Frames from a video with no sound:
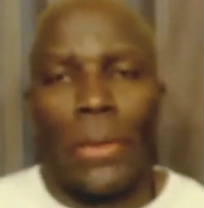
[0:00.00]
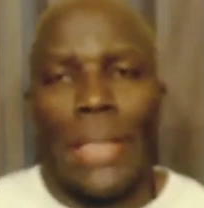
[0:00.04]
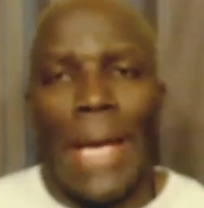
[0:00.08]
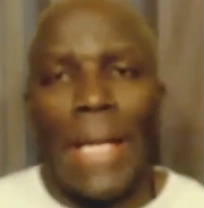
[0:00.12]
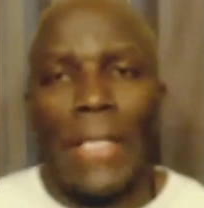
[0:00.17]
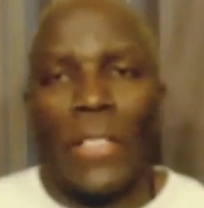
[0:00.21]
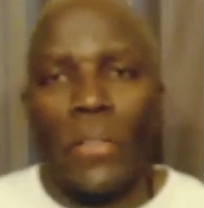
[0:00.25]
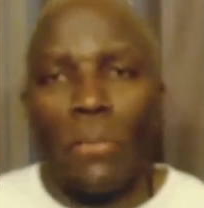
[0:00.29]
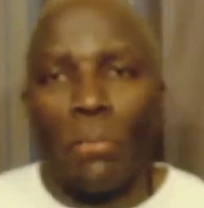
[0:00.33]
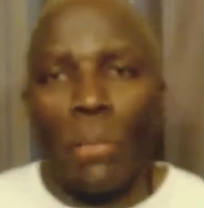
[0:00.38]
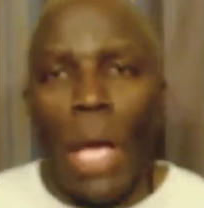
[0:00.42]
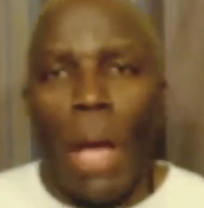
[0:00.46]

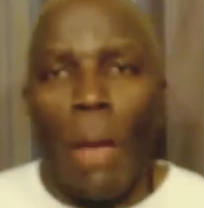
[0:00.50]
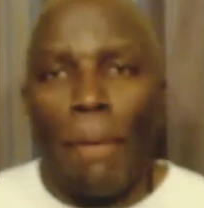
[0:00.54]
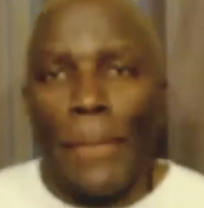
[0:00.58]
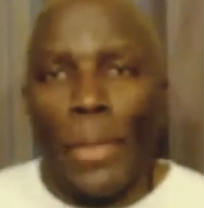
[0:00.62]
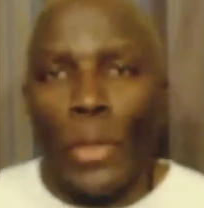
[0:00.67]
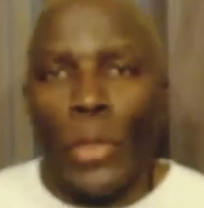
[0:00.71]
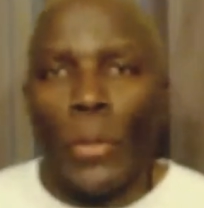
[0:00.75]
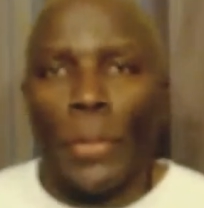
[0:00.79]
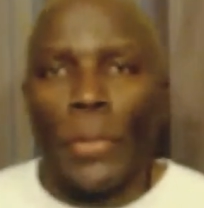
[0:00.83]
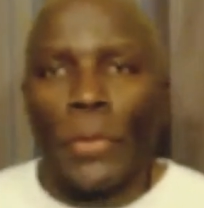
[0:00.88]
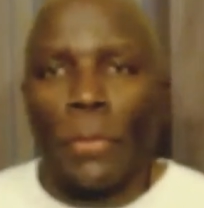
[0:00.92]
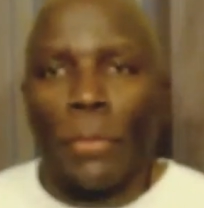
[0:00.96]
That is
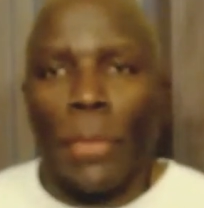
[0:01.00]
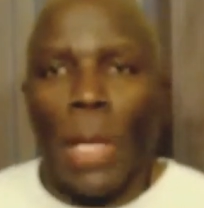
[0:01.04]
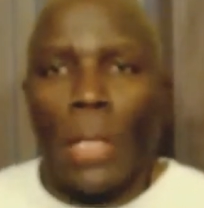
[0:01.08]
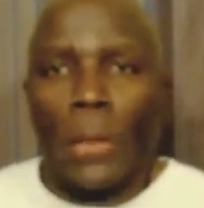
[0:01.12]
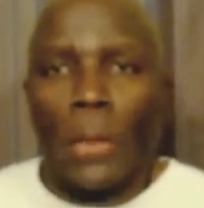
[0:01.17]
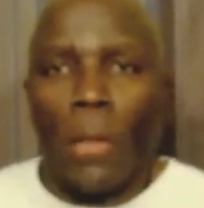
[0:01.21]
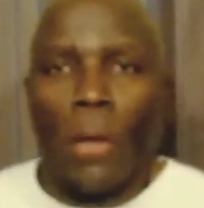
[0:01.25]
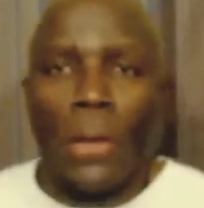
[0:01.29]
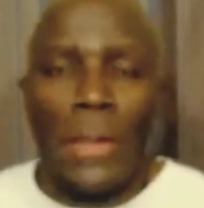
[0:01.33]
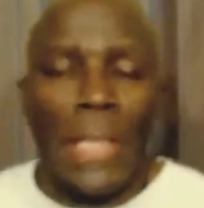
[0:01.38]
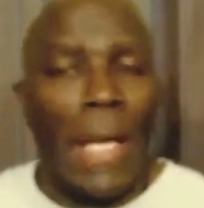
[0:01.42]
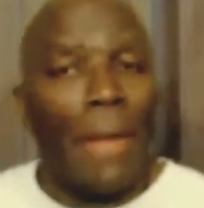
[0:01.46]
my purpose,
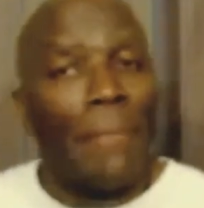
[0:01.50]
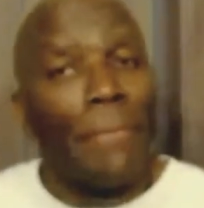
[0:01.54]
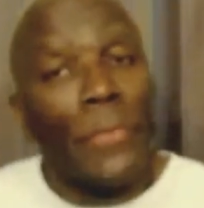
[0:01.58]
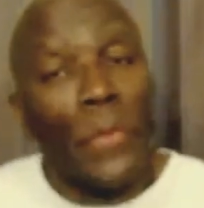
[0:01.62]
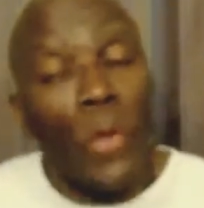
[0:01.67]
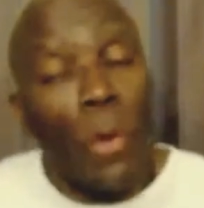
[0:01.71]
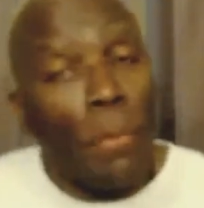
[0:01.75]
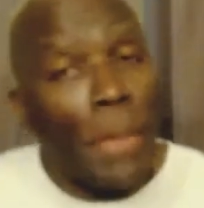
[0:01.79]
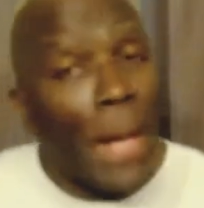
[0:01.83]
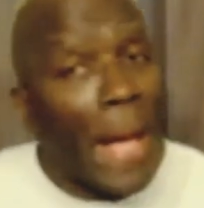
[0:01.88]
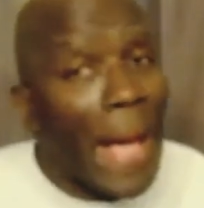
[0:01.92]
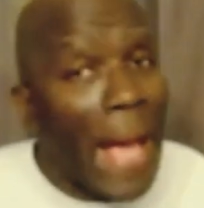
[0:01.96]
my call. I
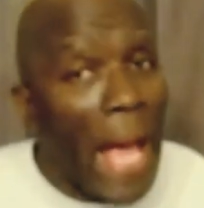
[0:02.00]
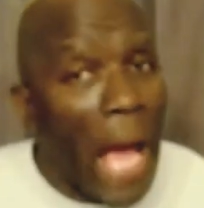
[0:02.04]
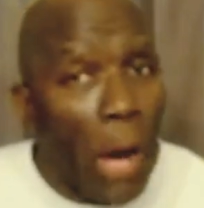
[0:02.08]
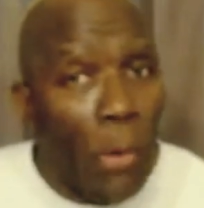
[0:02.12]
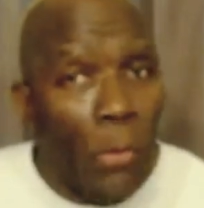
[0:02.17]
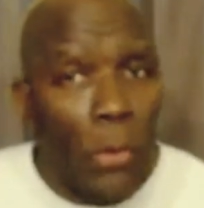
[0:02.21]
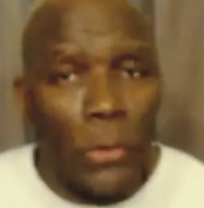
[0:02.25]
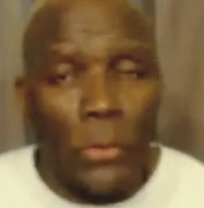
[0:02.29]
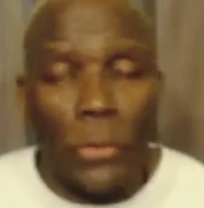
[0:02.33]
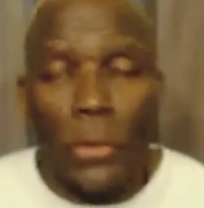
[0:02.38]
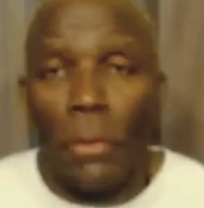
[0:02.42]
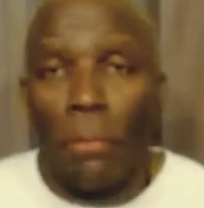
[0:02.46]
have no
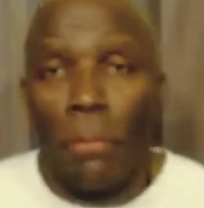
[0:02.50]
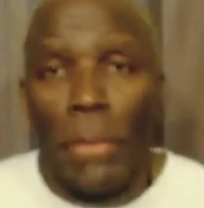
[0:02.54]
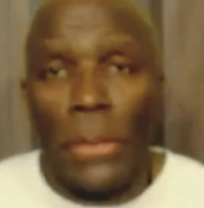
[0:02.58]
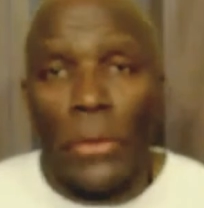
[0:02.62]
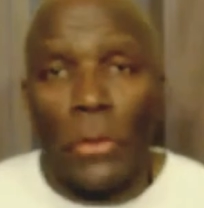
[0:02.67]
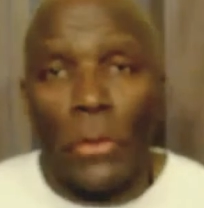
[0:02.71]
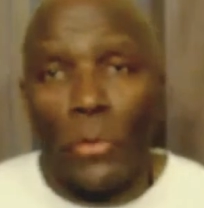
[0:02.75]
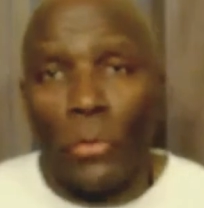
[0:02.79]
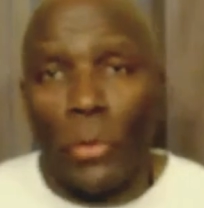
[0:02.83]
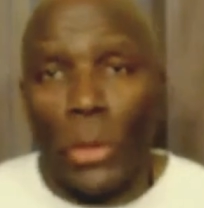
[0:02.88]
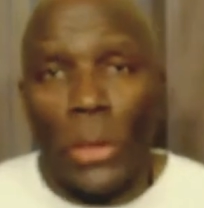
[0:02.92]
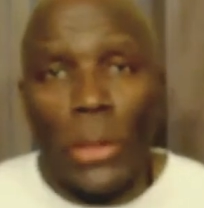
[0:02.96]
power to
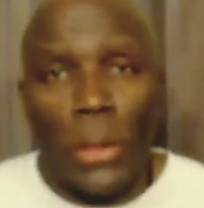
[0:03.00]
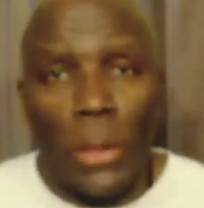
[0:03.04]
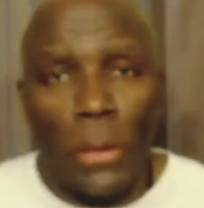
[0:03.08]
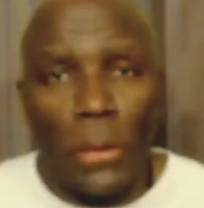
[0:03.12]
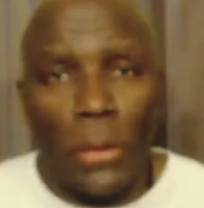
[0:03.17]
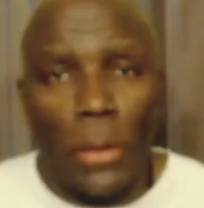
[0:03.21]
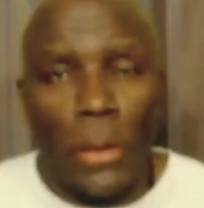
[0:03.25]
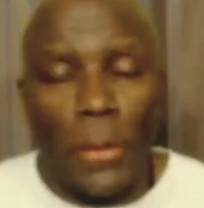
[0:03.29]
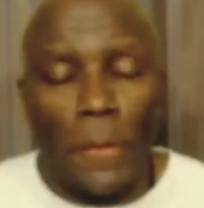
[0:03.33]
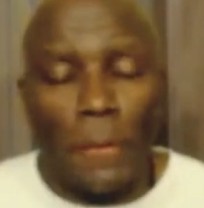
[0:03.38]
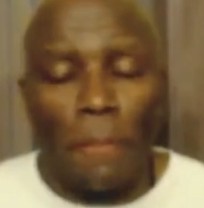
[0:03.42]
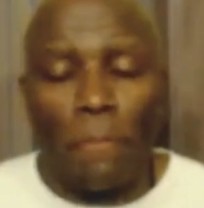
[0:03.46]
make you do
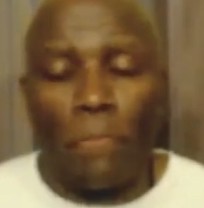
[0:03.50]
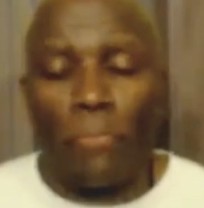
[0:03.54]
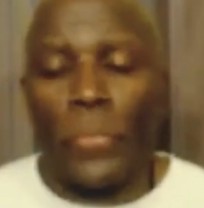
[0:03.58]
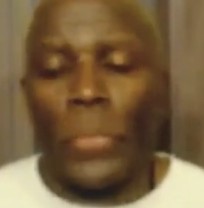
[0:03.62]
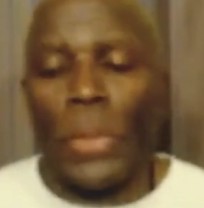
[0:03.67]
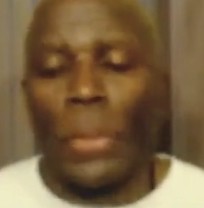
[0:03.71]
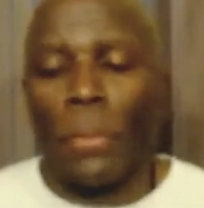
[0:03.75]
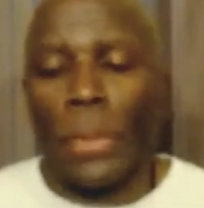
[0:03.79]
anything,